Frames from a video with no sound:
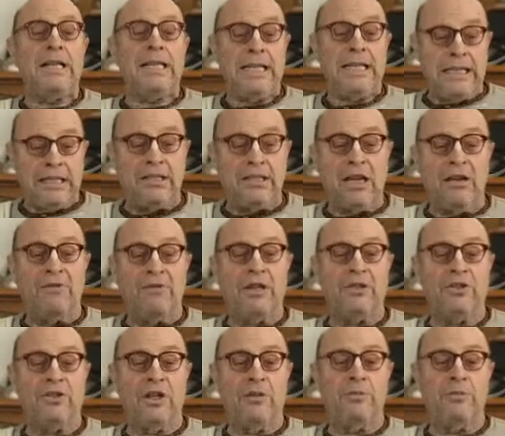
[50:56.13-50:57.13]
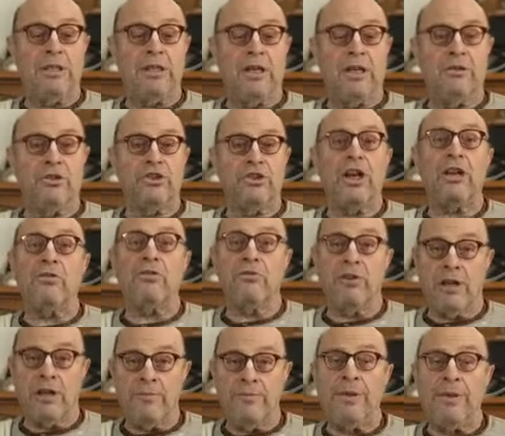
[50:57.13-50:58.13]
Isavasyamidang
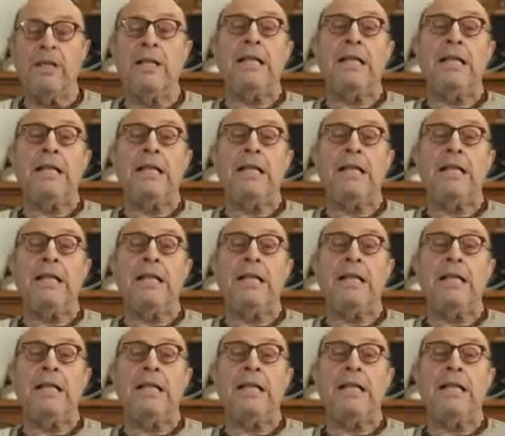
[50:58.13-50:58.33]
sarvam